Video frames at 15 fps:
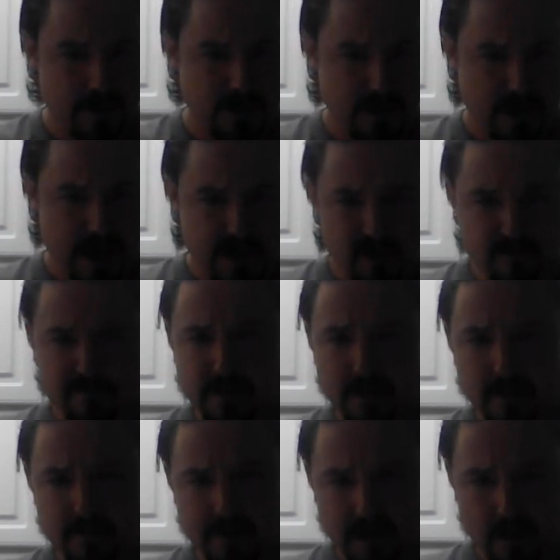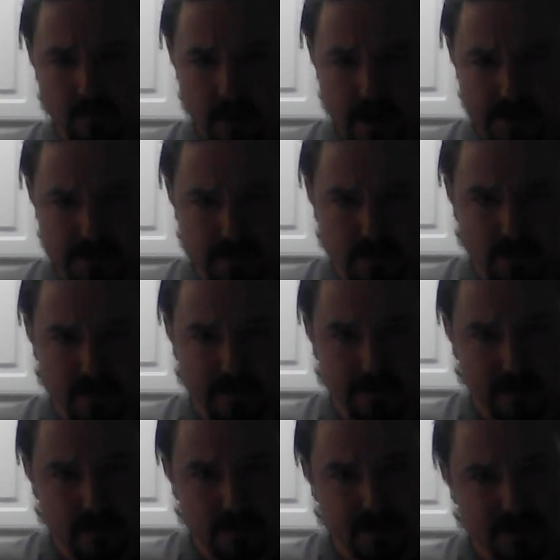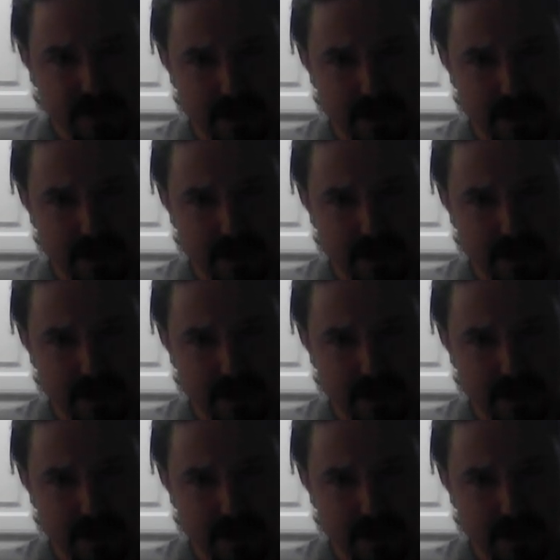in any video that I watched, were tears